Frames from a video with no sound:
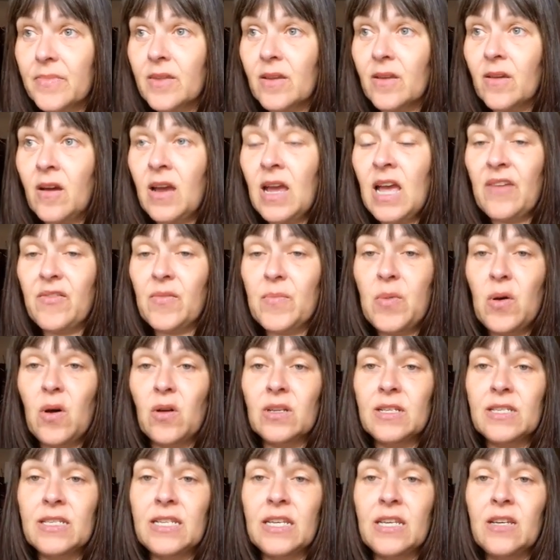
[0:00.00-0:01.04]
I have a
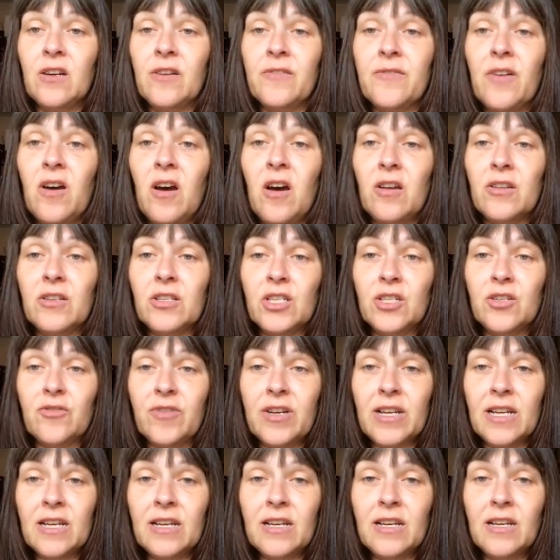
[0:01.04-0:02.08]
policy of
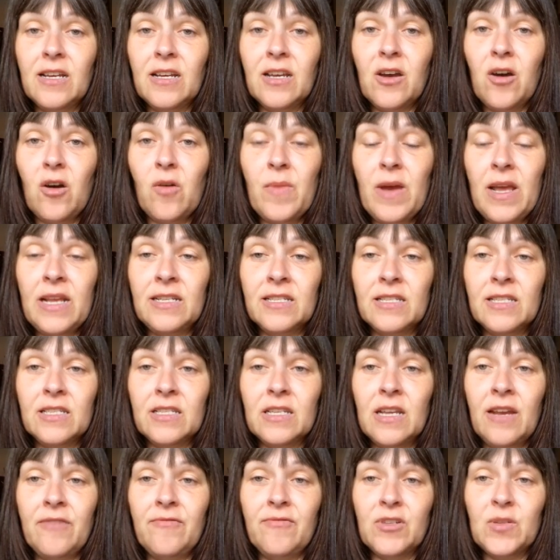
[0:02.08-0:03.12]
answering comments
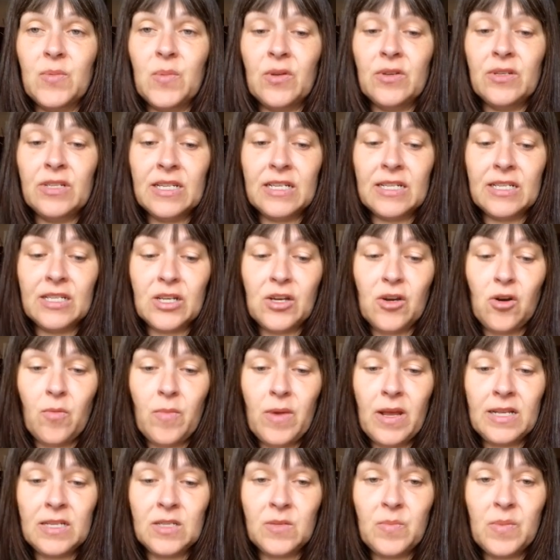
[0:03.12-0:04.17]
and responding to
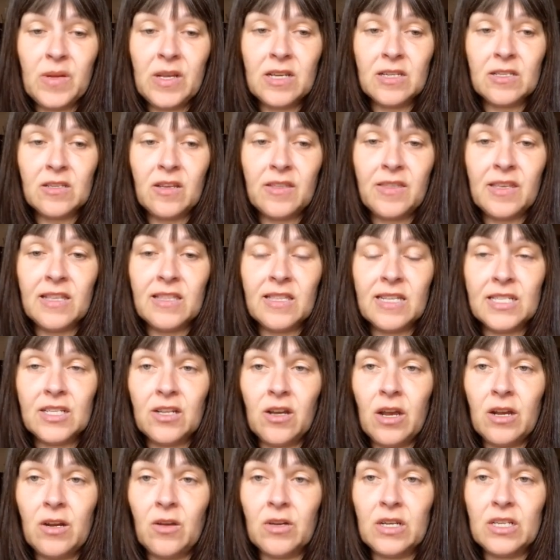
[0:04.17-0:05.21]
comments because I think the
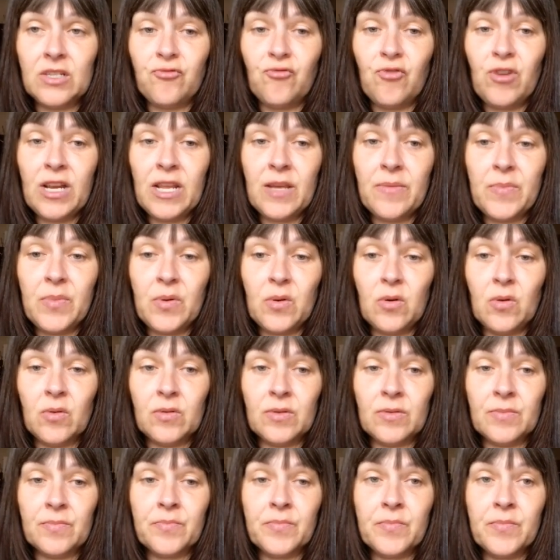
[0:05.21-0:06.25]
dialogue is really
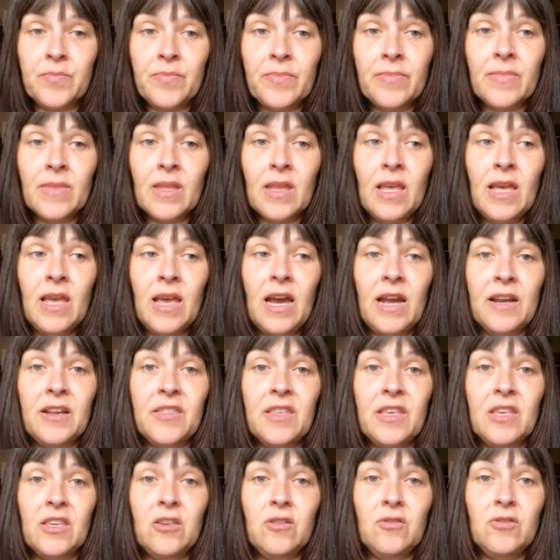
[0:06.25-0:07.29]
important. And I
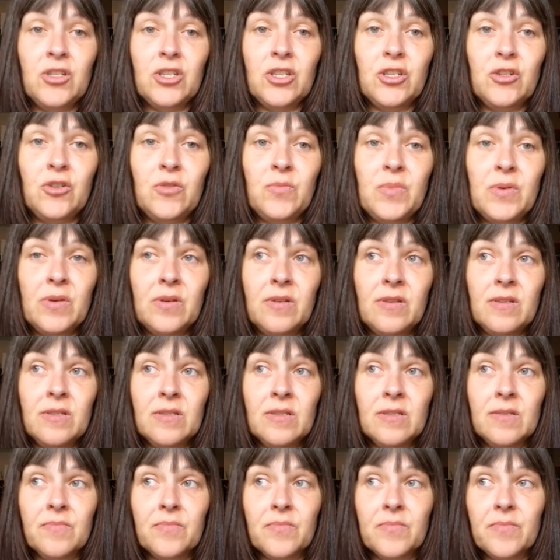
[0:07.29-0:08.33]
think YouTube
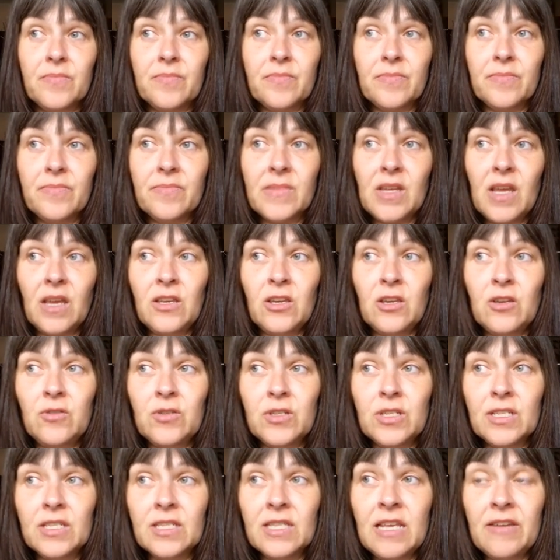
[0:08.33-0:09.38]

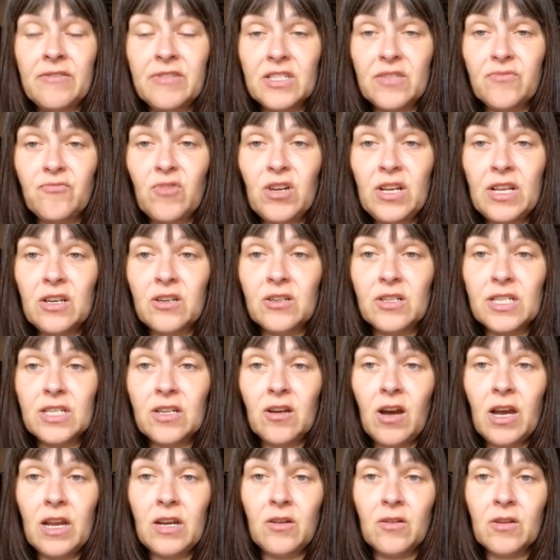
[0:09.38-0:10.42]
users, there's some really good
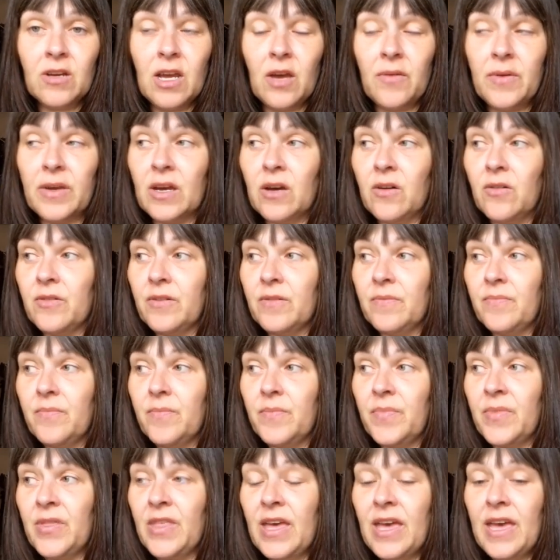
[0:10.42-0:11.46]
dialogue going on
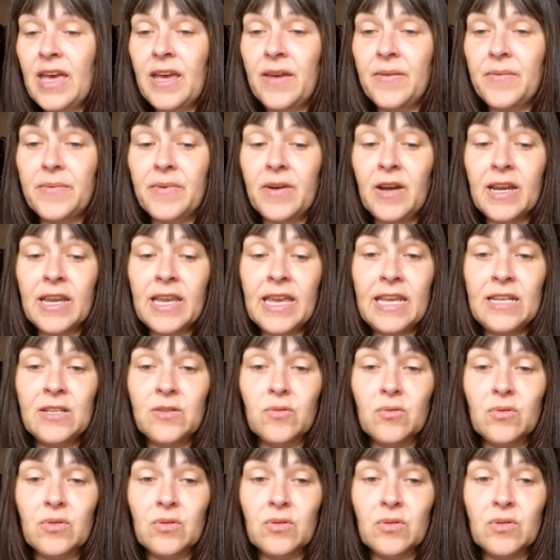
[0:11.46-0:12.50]
there. I get
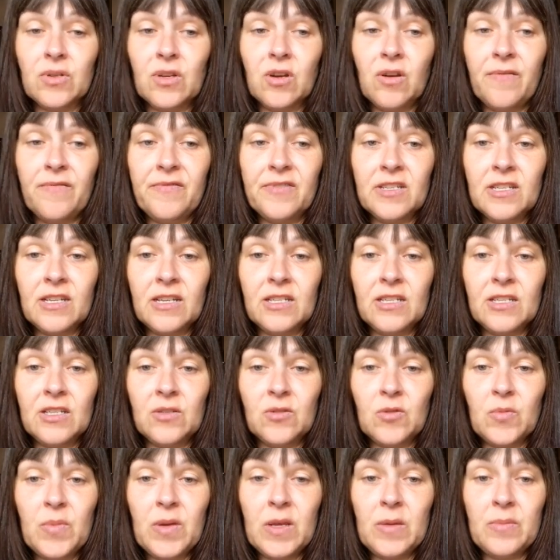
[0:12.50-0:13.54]
into all sorts of
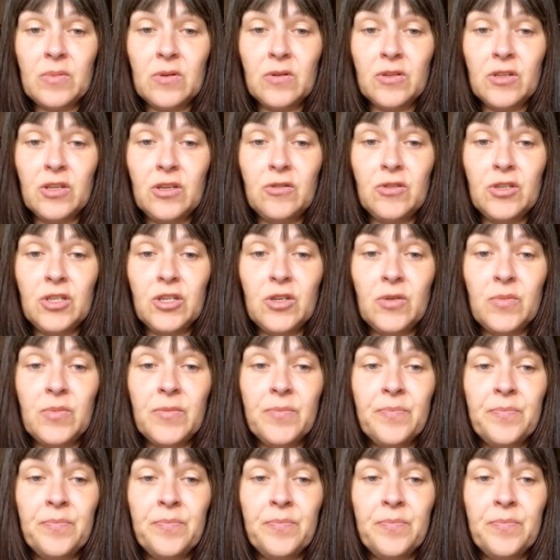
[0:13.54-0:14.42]
conversations with people on YouTube.